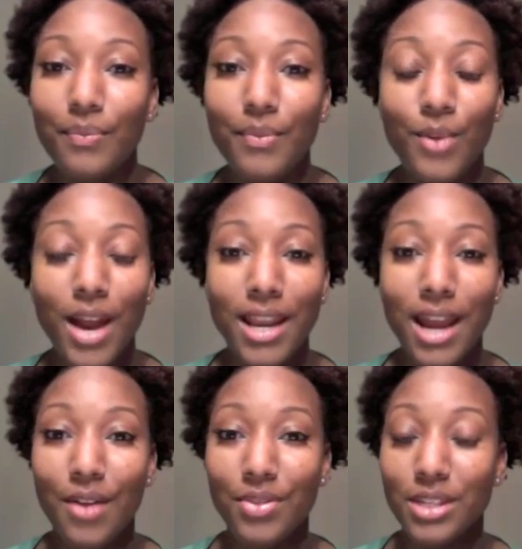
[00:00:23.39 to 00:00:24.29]
right
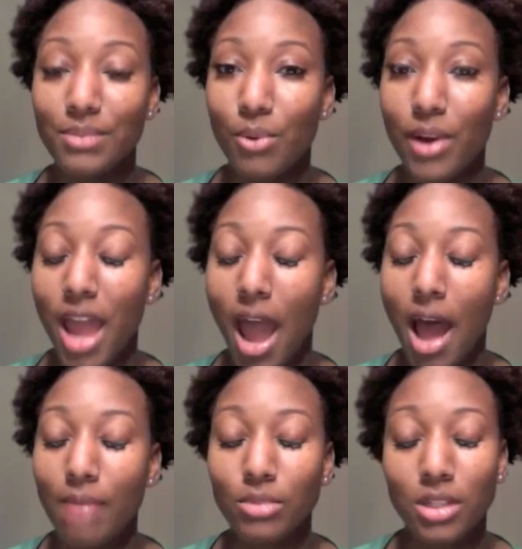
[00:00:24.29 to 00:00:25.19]
now at this point
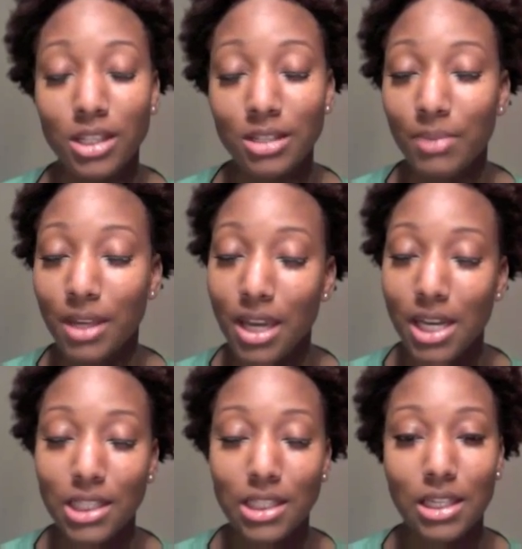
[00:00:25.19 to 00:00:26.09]
I'm just
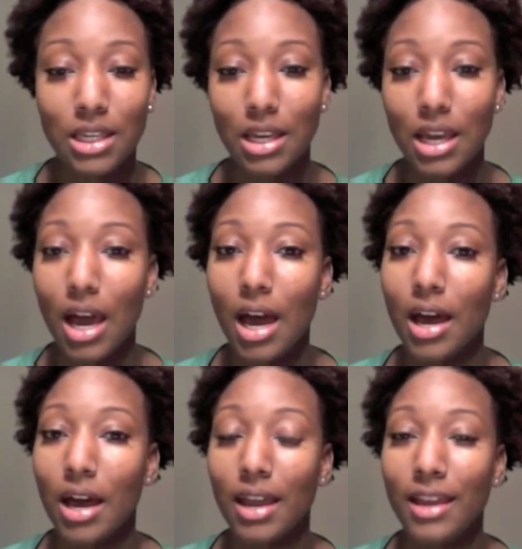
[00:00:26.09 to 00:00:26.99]
beginning to get
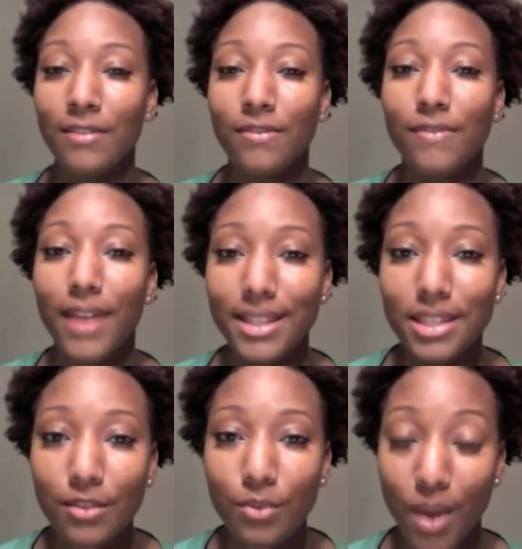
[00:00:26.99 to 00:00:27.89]
a
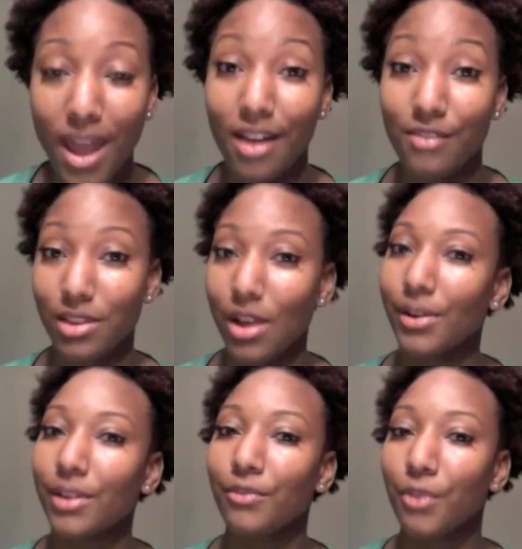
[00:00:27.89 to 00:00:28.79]
effective way of
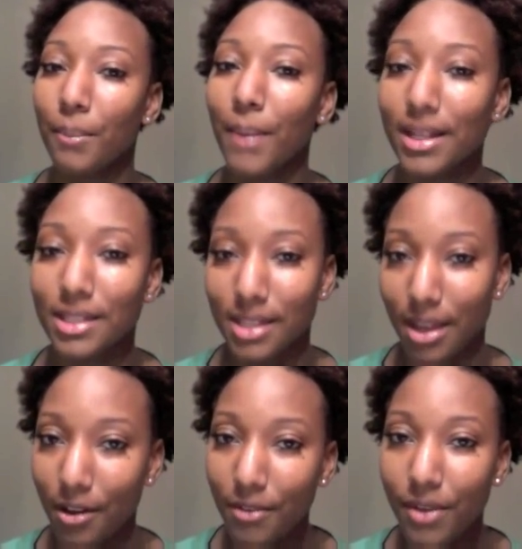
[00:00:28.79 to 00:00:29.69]
learning for
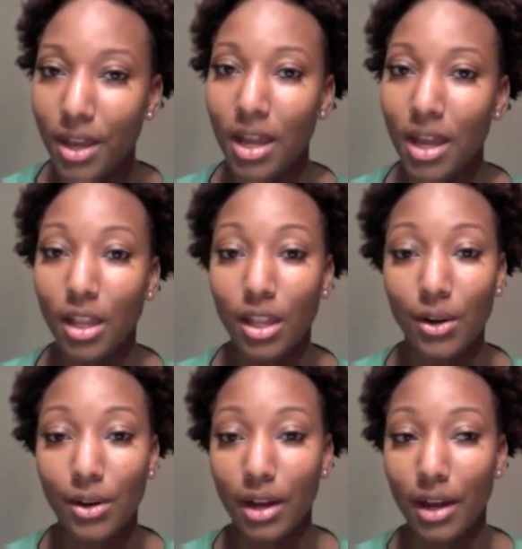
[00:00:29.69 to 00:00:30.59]
myself.
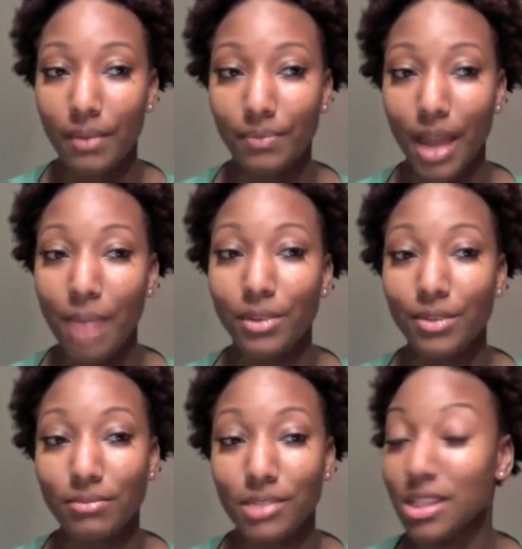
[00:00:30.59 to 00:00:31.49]
I'm
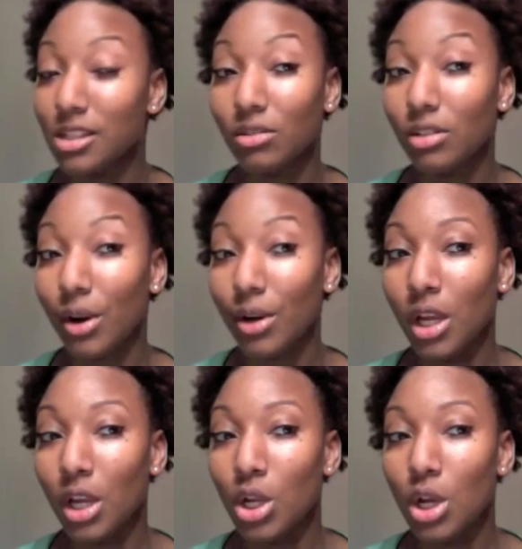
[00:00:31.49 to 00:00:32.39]
still
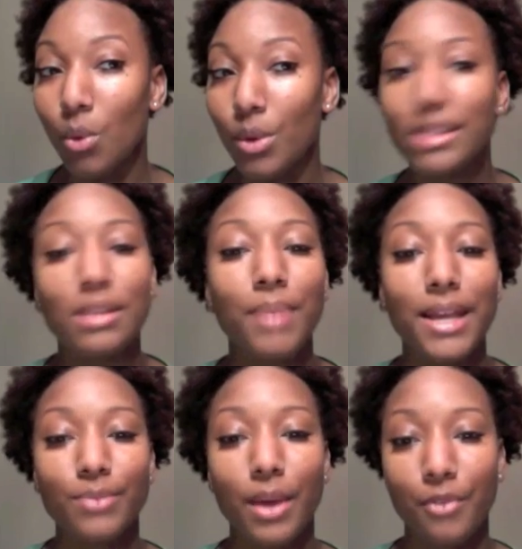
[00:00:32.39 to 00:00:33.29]
learning, what's the
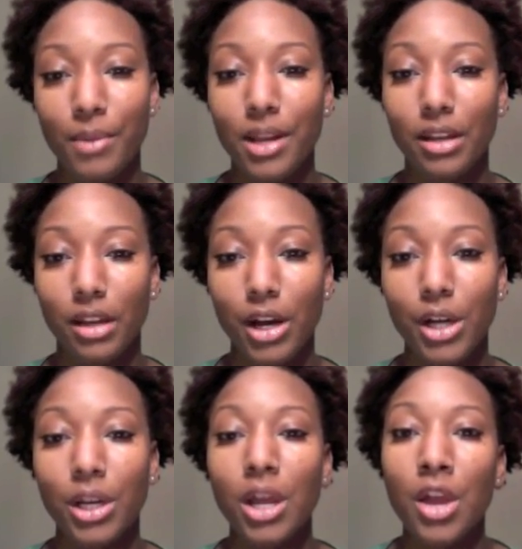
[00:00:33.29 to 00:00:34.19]
best way for me to
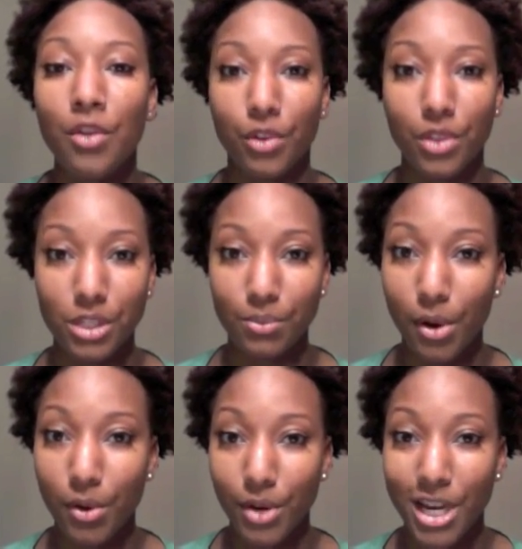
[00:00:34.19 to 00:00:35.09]
learn for this
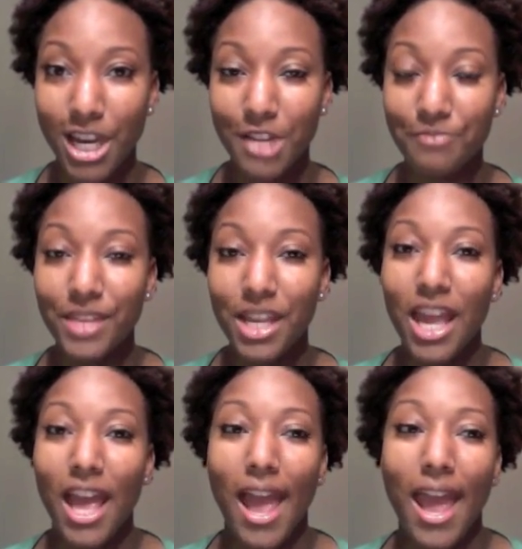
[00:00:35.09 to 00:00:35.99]
program.
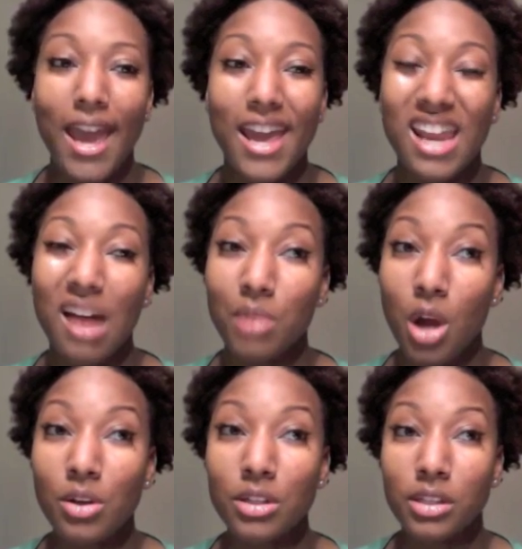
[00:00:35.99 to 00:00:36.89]
And I'm
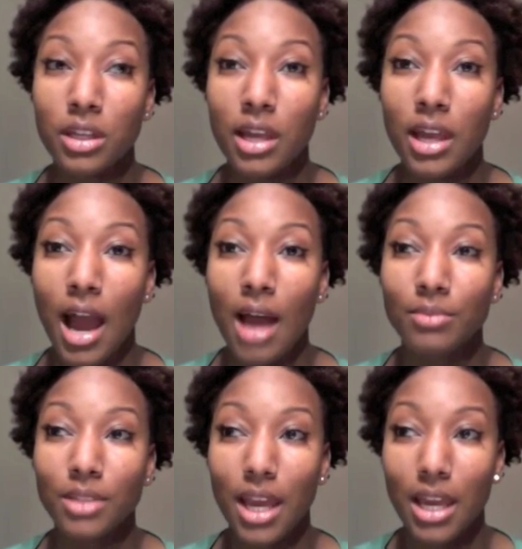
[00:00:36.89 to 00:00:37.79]
noticing I'm
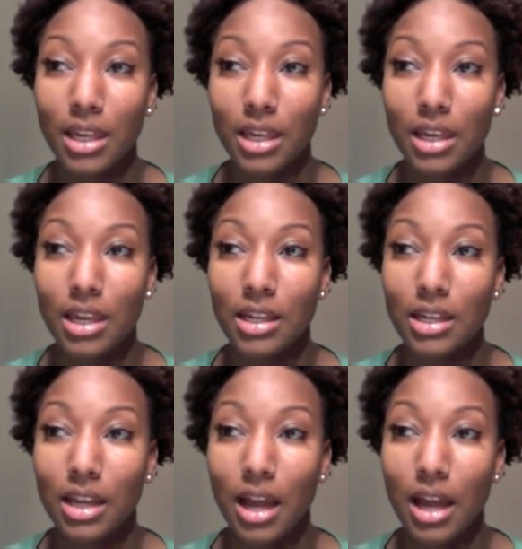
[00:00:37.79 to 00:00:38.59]
taking